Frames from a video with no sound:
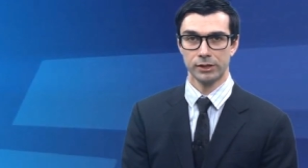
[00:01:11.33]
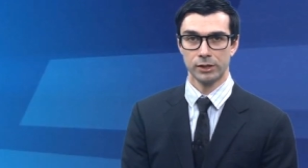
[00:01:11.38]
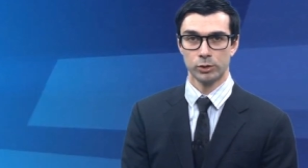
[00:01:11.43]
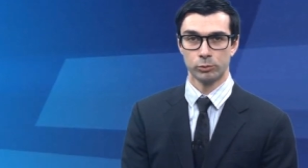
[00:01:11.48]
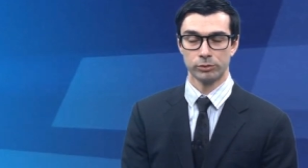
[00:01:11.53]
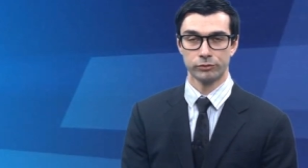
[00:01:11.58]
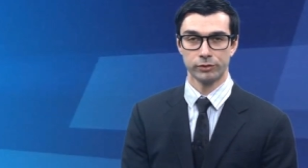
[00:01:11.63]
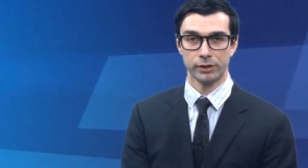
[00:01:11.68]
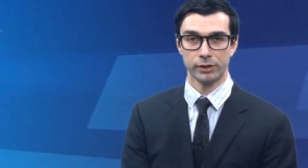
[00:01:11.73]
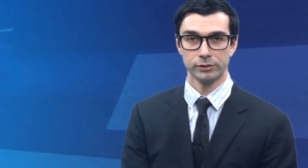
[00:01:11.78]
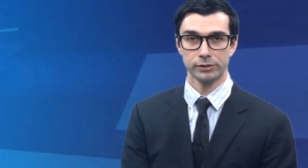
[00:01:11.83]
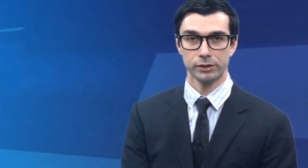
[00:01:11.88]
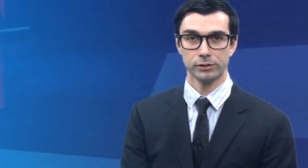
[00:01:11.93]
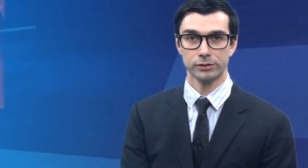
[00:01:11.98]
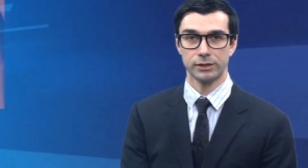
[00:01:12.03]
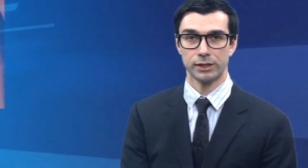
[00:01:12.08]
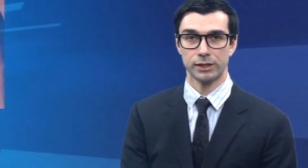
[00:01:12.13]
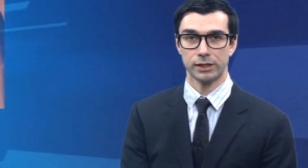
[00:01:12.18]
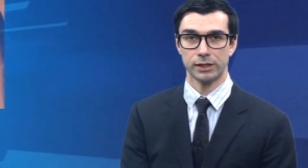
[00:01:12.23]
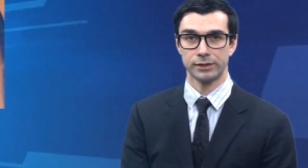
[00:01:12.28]
We found
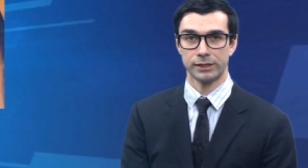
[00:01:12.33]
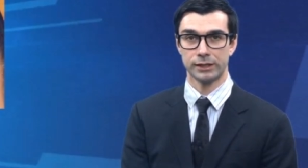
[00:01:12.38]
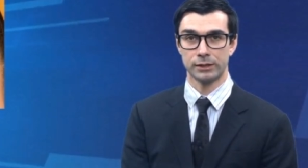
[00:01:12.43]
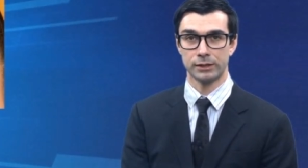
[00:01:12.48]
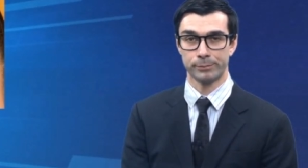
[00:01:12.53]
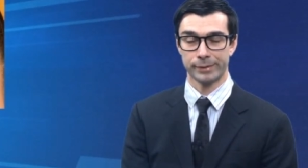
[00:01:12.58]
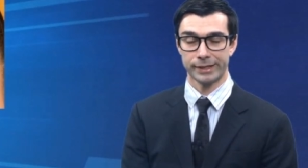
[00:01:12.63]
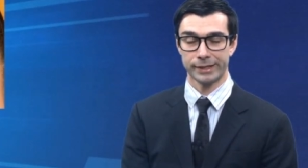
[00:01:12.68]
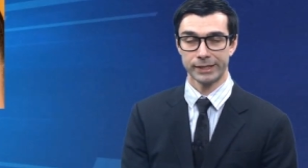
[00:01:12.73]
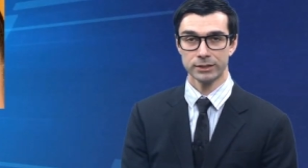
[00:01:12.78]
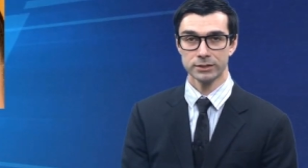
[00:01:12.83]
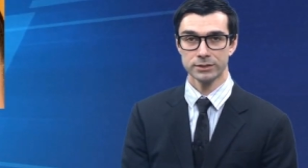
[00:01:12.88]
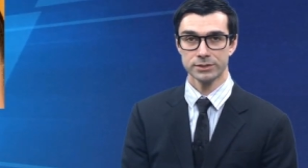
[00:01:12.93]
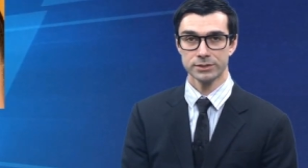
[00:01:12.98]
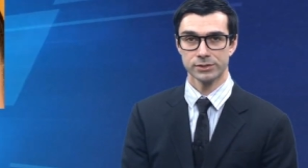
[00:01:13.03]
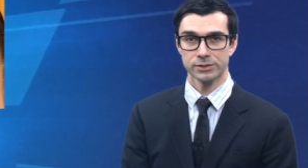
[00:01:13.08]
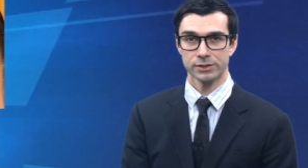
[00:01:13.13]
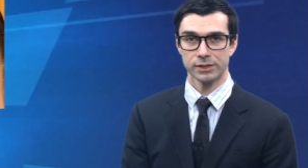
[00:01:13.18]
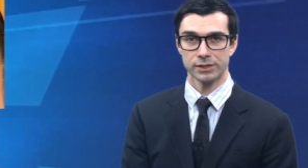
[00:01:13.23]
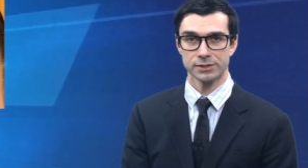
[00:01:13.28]
out that in males
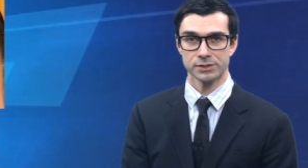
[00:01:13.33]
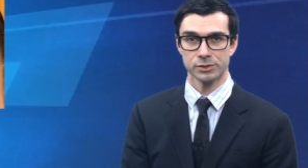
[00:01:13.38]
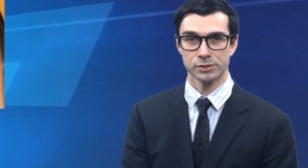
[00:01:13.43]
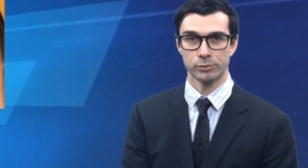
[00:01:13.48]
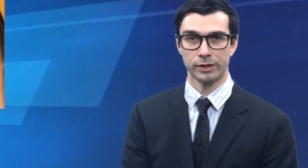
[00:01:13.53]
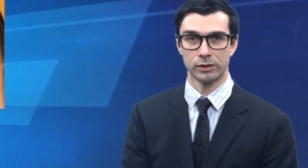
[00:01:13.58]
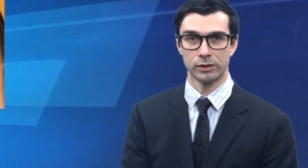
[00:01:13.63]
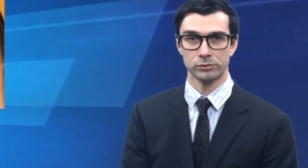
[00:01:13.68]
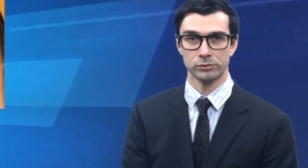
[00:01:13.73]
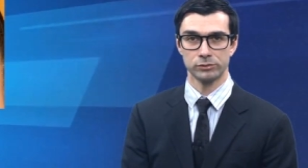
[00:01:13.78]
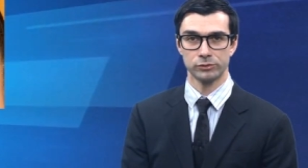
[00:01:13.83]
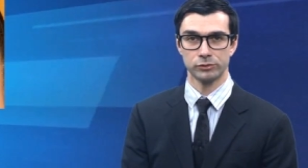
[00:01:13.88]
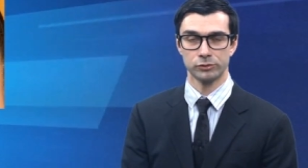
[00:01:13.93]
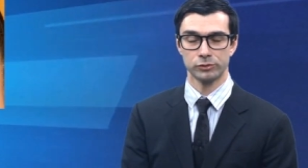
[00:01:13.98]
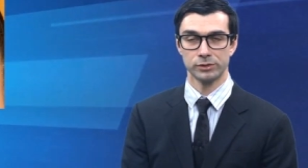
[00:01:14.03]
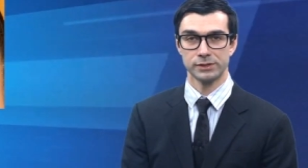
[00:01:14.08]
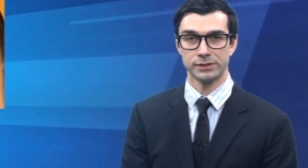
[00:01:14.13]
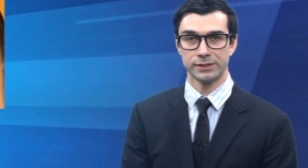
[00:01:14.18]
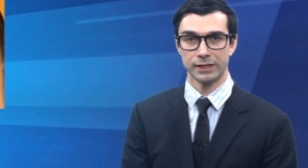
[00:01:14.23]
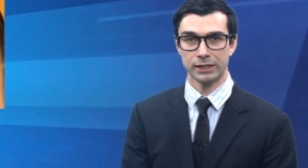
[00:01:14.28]
is around
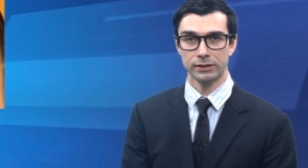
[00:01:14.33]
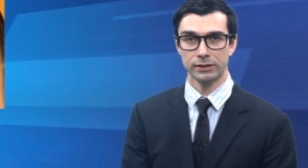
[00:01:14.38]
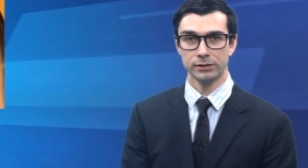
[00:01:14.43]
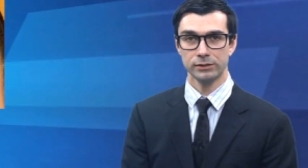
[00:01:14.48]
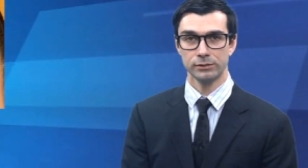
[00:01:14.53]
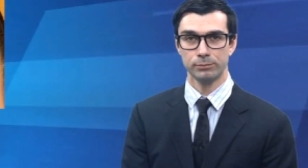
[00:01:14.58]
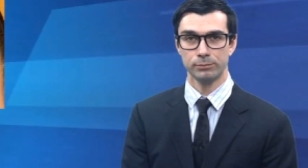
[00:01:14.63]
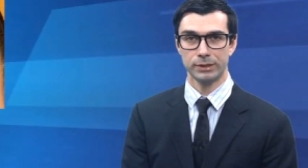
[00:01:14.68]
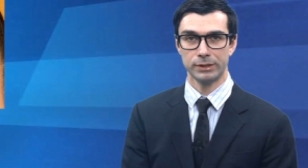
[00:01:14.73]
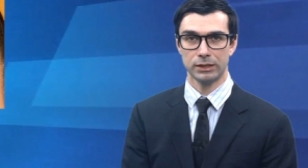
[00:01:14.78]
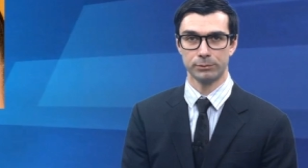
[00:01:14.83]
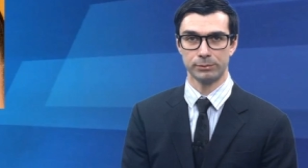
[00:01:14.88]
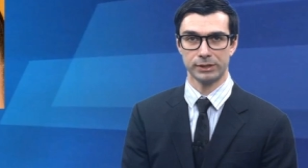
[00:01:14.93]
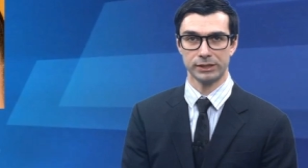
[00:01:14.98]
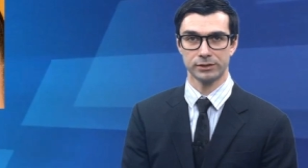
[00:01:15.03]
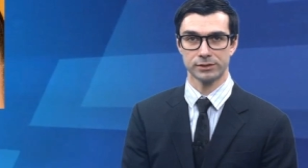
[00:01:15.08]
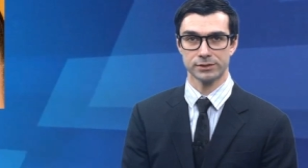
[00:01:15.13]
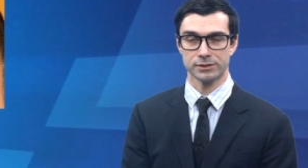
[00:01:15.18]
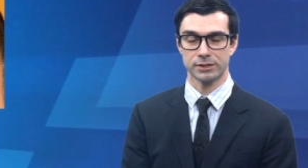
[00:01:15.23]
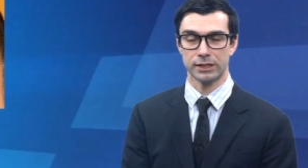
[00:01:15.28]
10
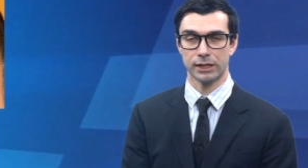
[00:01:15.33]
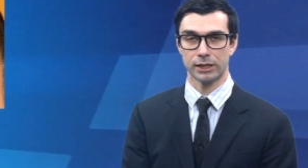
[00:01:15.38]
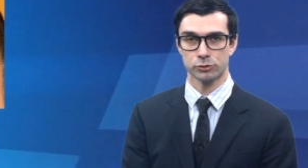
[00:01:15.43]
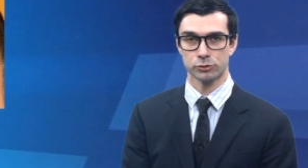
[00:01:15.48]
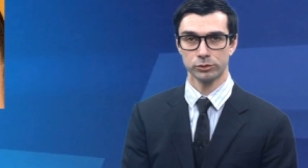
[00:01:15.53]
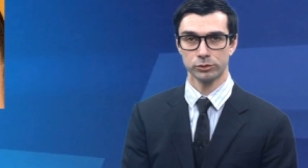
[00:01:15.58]
millimeters lateral,